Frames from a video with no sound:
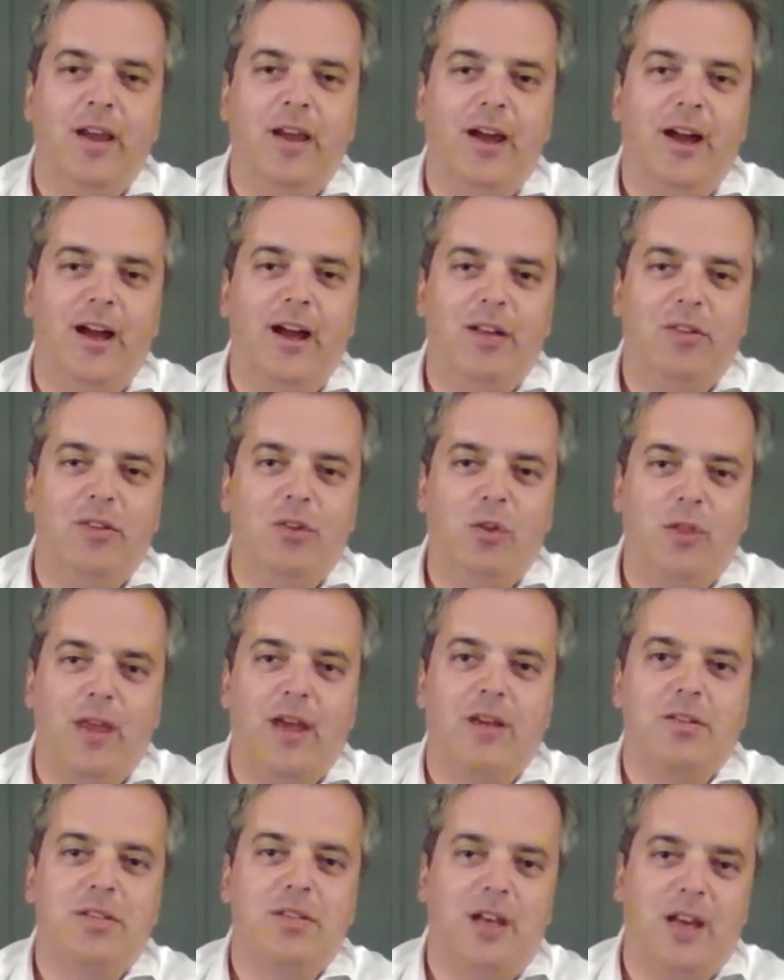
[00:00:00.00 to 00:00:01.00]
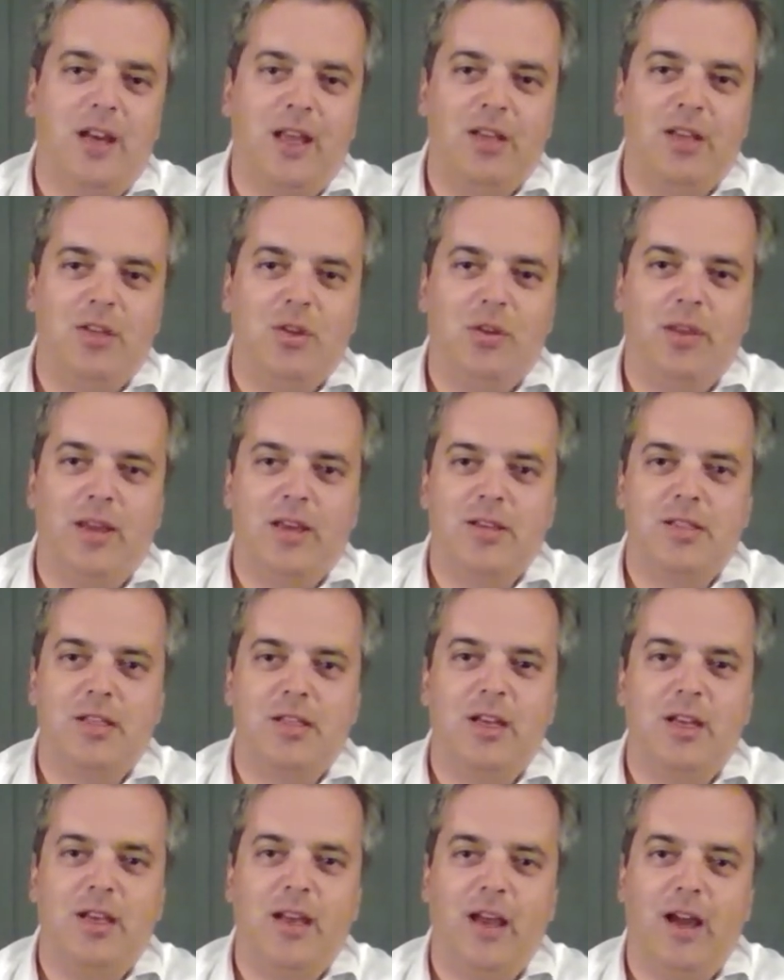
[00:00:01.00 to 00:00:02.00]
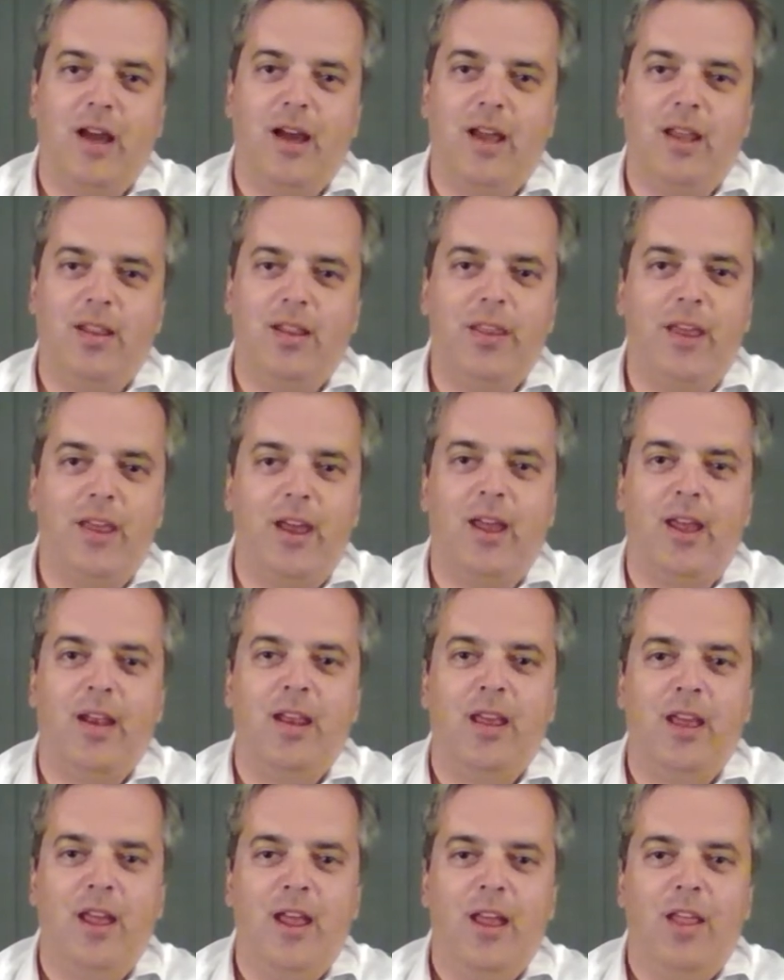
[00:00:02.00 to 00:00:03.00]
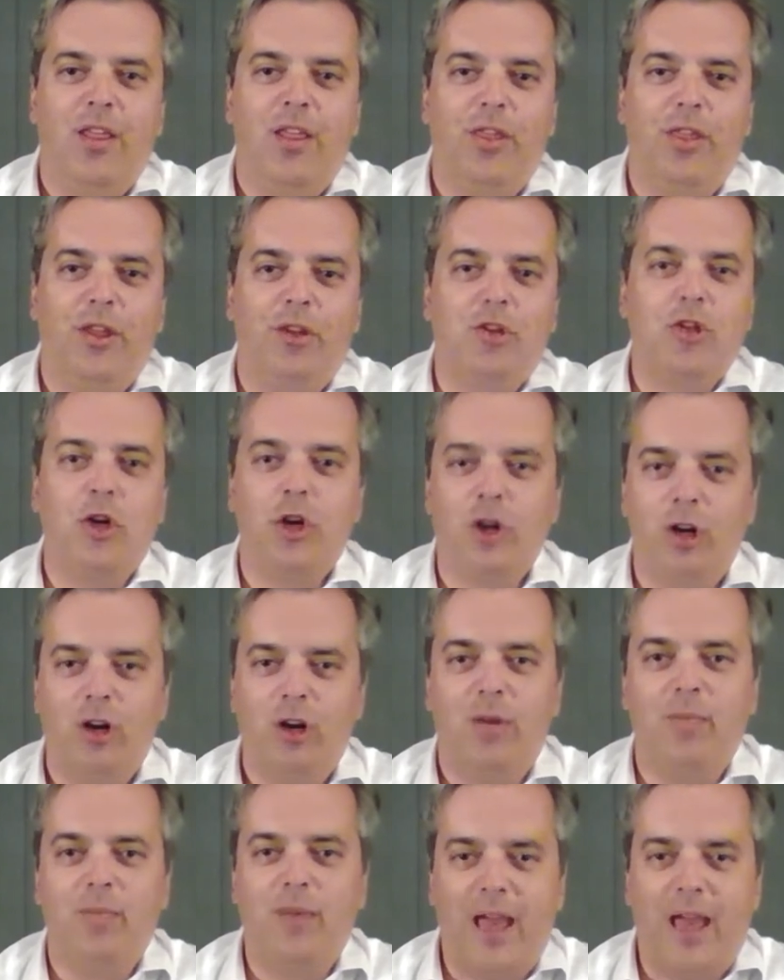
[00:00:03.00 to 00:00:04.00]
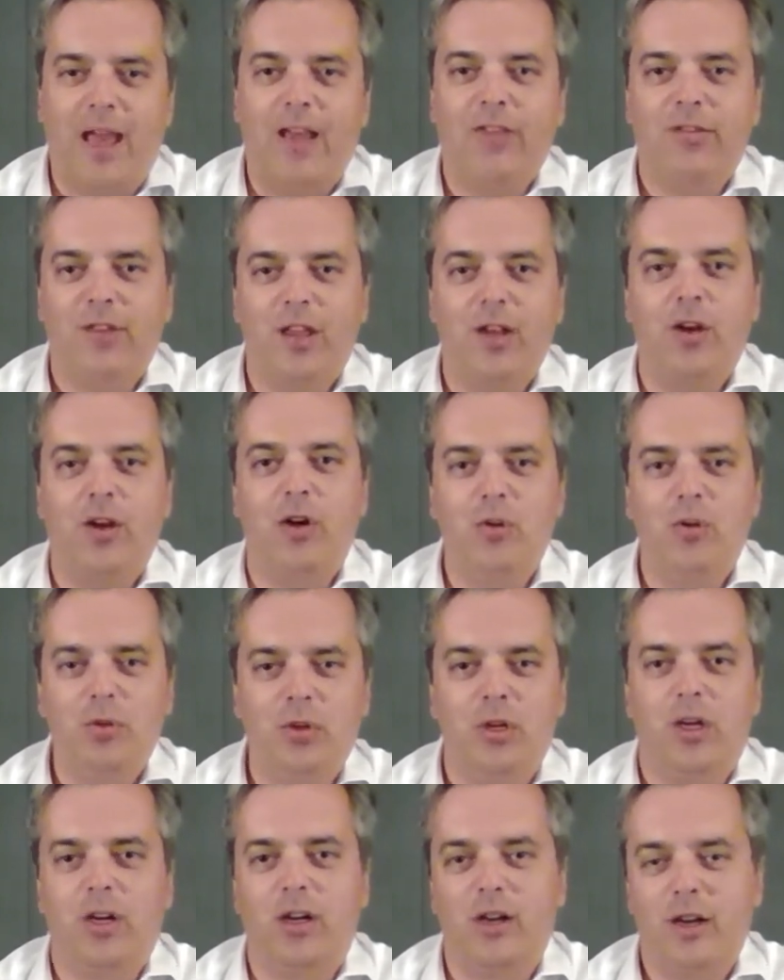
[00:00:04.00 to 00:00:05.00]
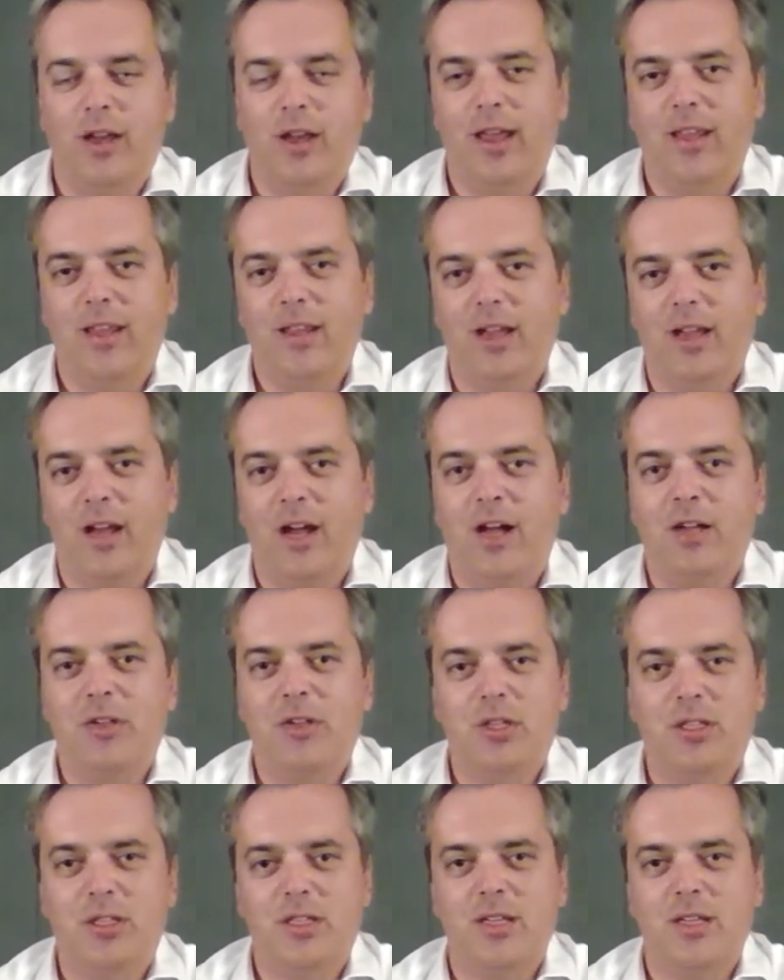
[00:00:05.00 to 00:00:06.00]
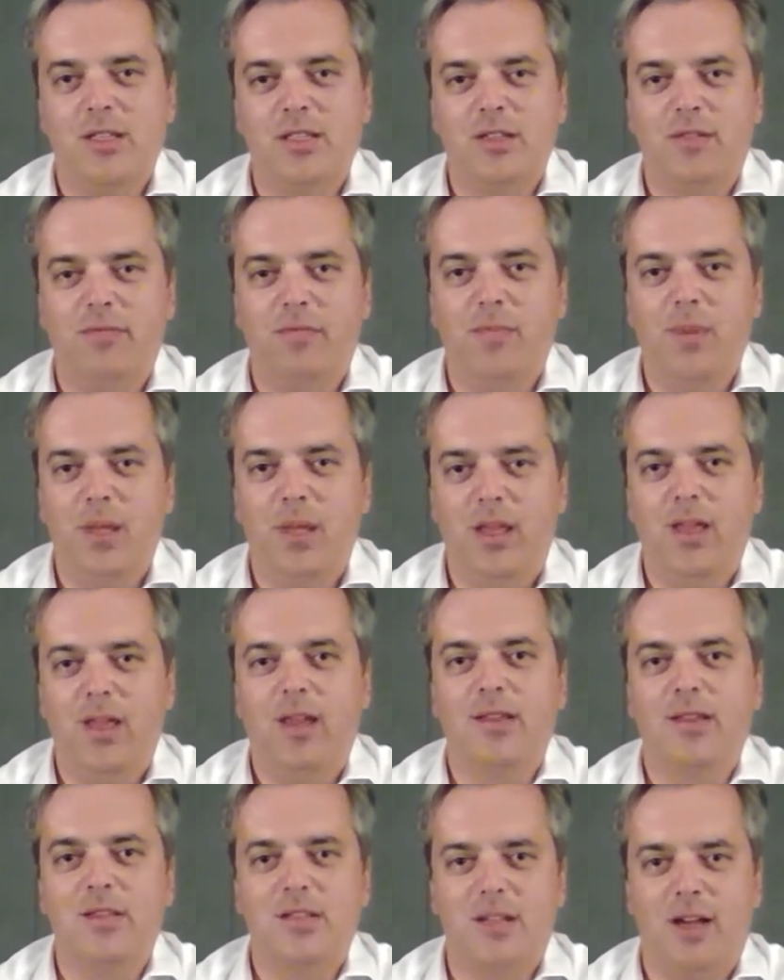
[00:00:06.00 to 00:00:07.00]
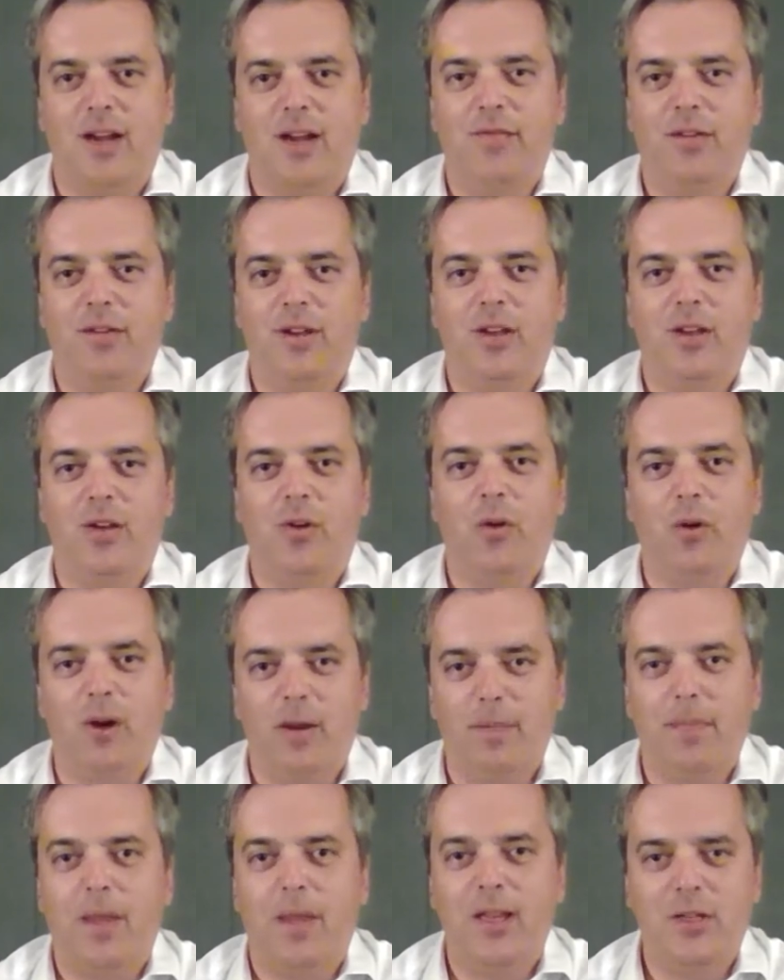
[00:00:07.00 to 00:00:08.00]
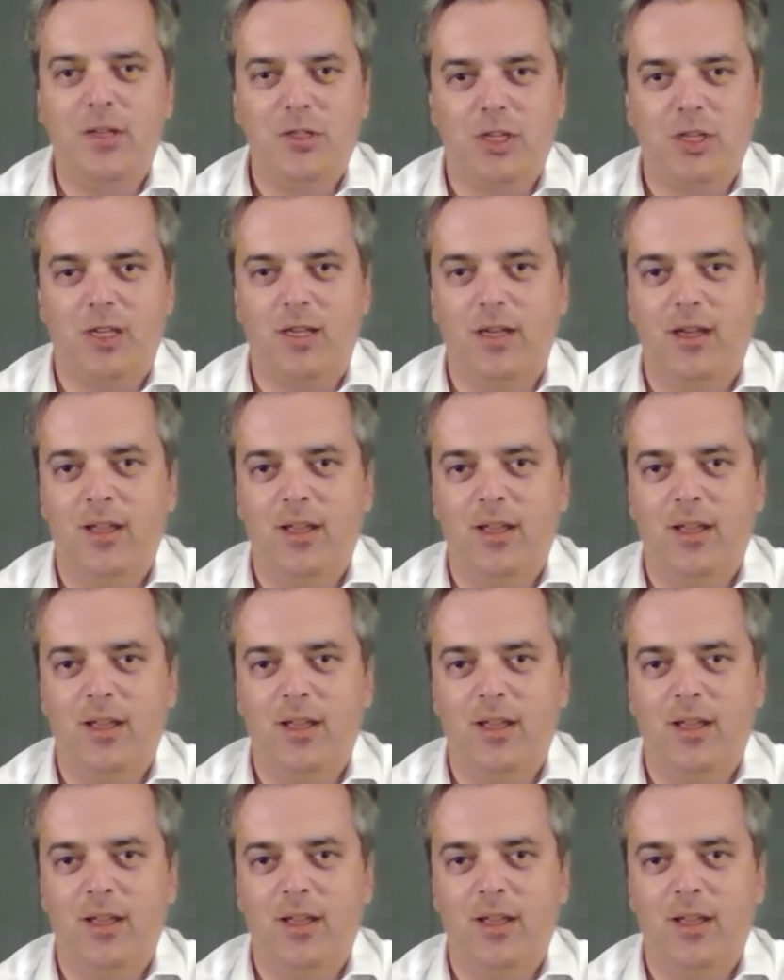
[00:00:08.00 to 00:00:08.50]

2008, 2009 that the term asset owner and the consciousness of being a sovereign or a pension